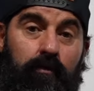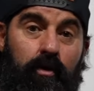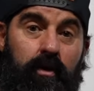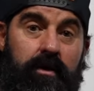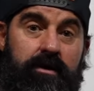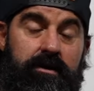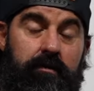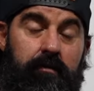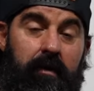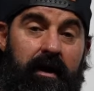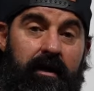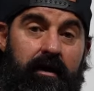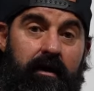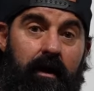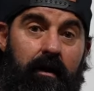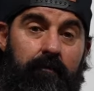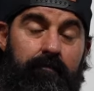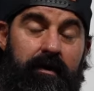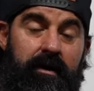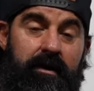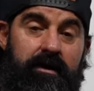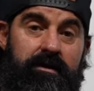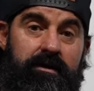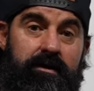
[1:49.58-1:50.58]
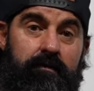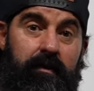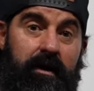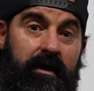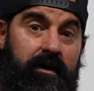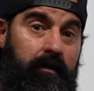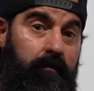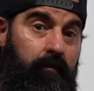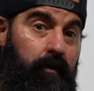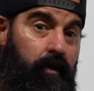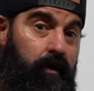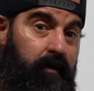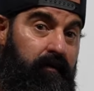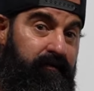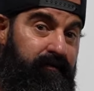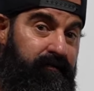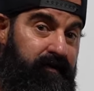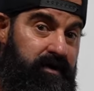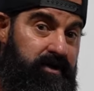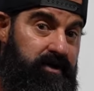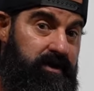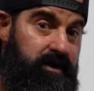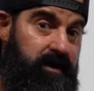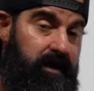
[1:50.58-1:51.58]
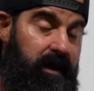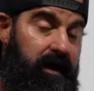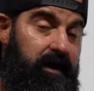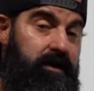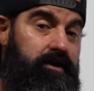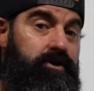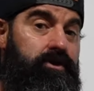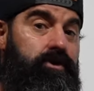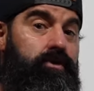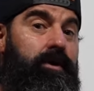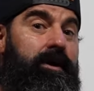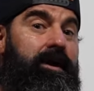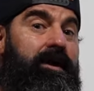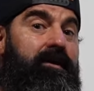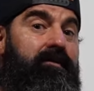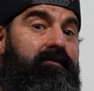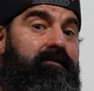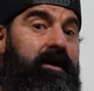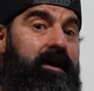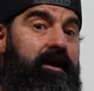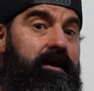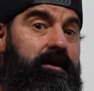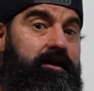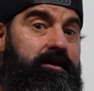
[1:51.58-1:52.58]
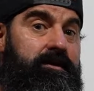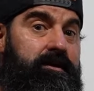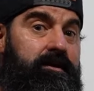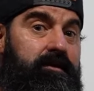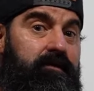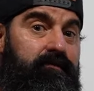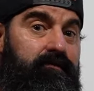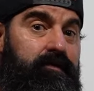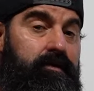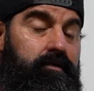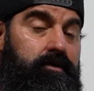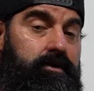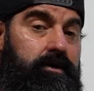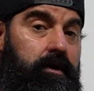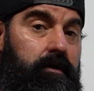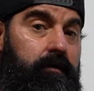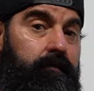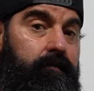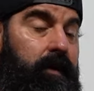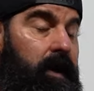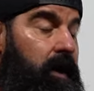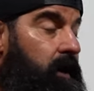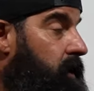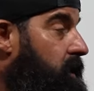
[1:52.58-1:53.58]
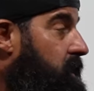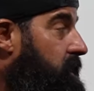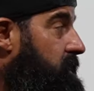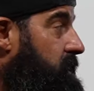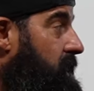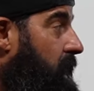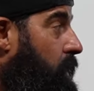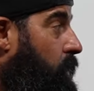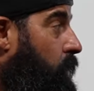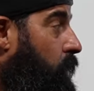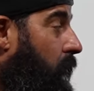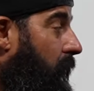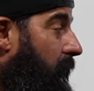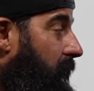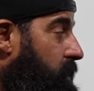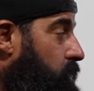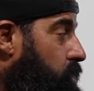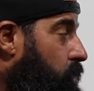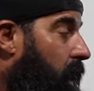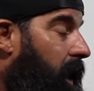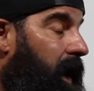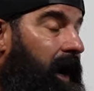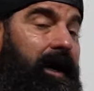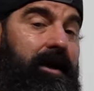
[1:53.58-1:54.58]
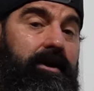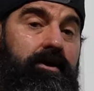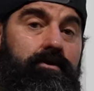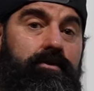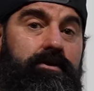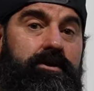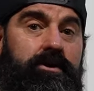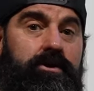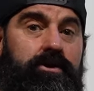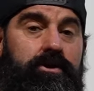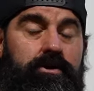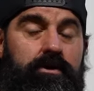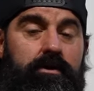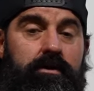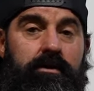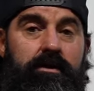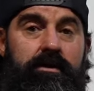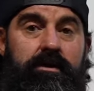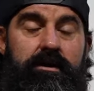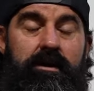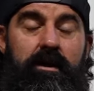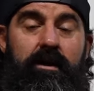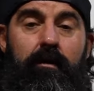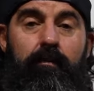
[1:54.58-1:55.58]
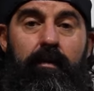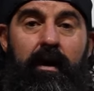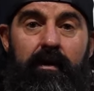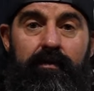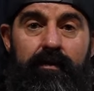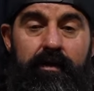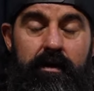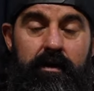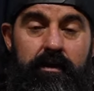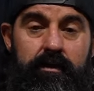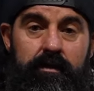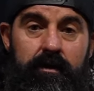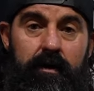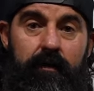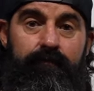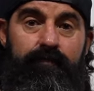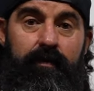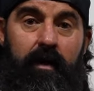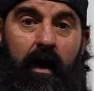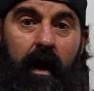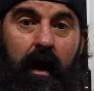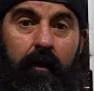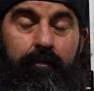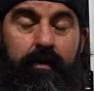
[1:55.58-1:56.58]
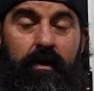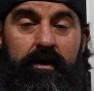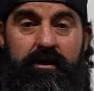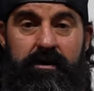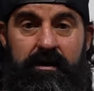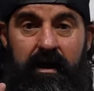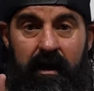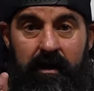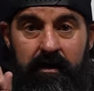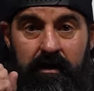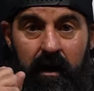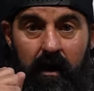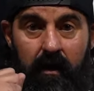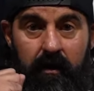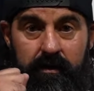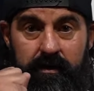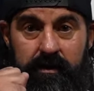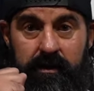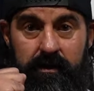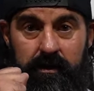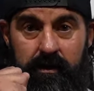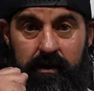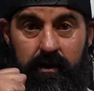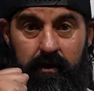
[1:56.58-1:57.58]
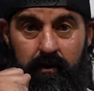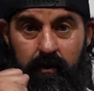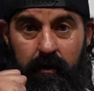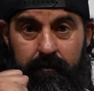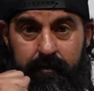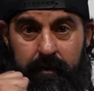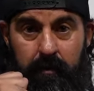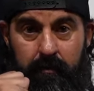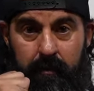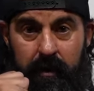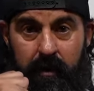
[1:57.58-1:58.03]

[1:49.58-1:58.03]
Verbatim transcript: more into my companies to make them more efficient and to innovate into the future. Now, why do I use insurance? Think about this. I put $10 into the crypto